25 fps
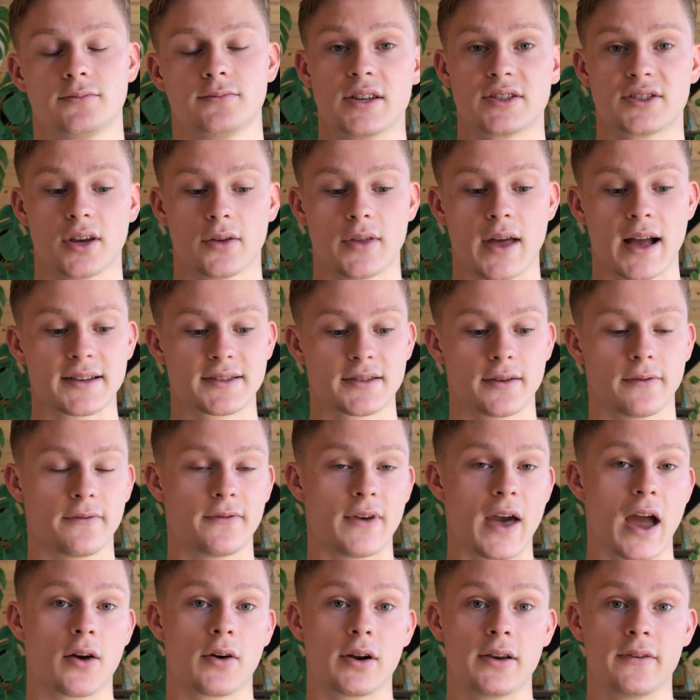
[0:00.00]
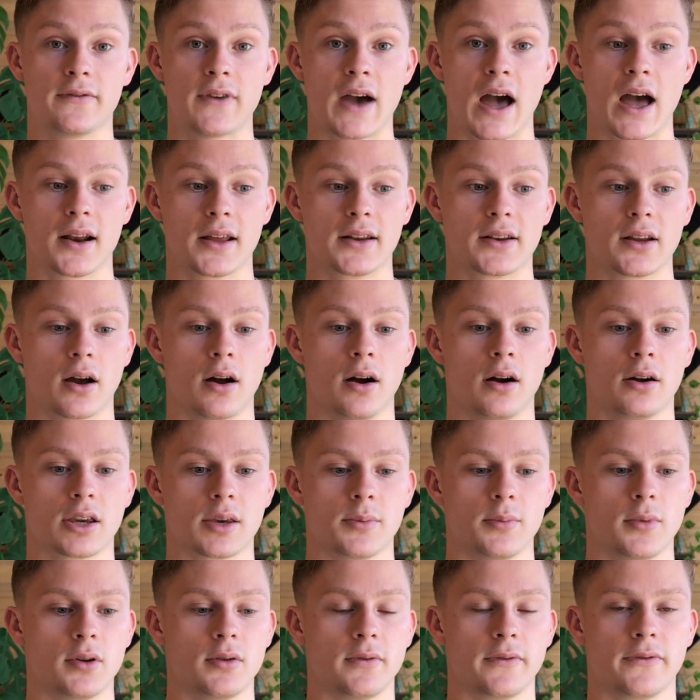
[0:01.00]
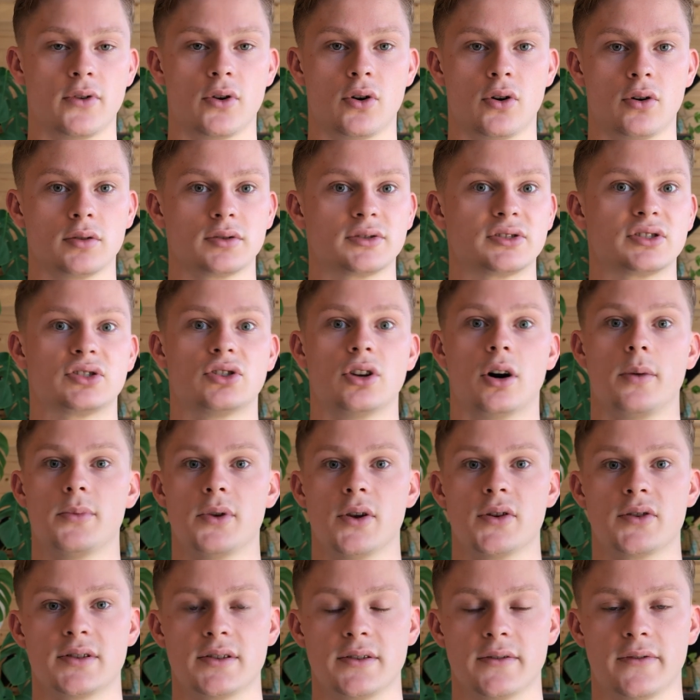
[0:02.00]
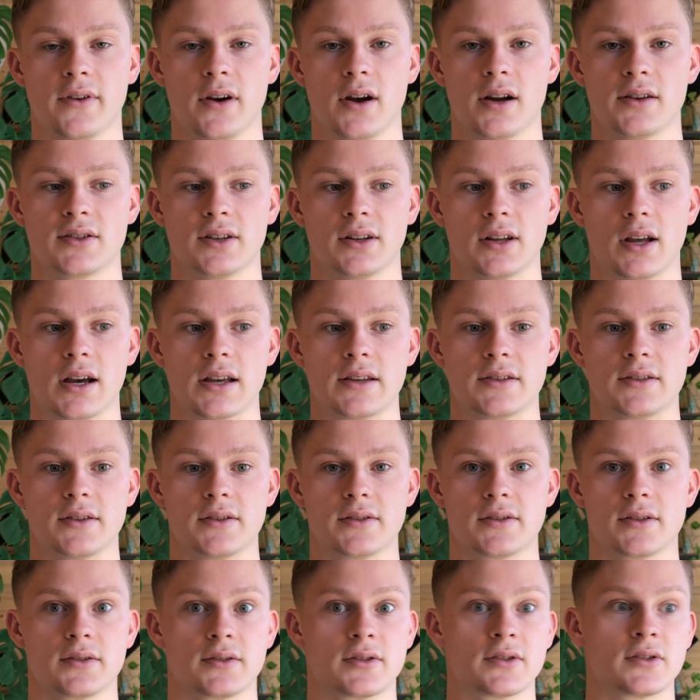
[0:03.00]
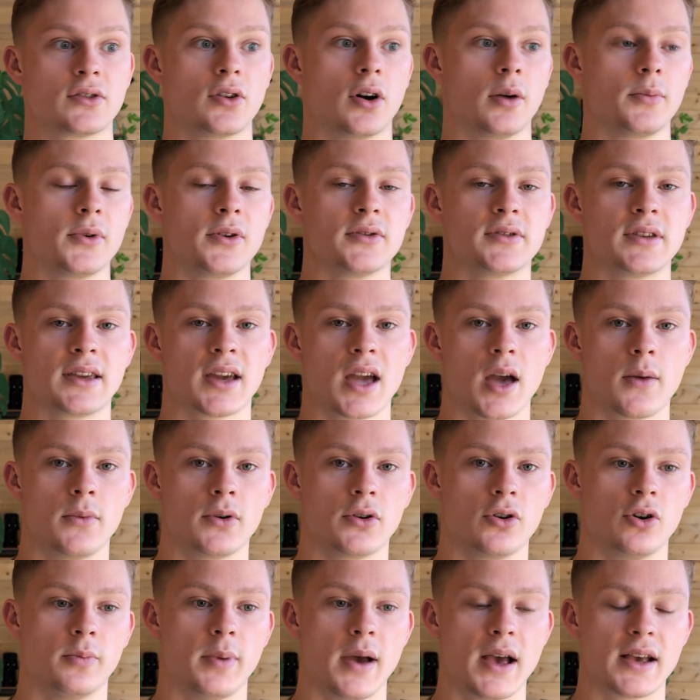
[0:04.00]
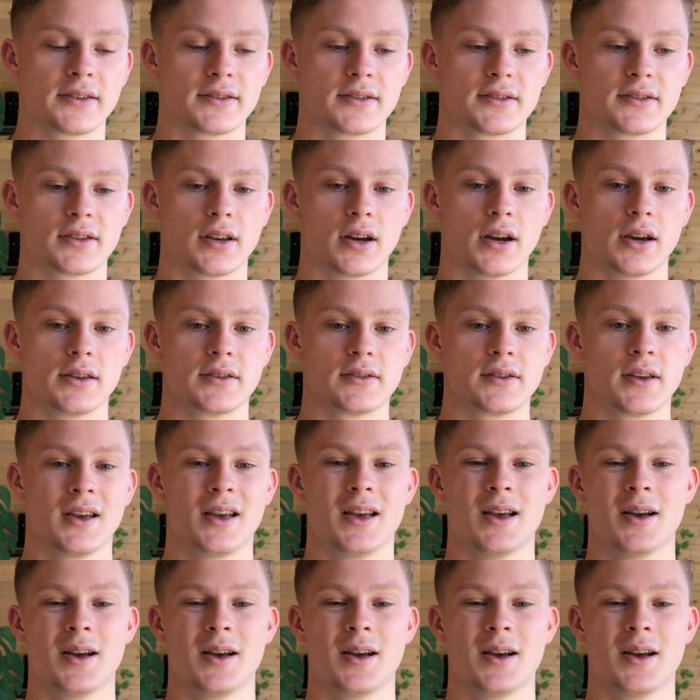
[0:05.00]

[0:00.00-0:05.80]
So that's a very valid argument for stop using fertilizers, stop using chemical pesticides.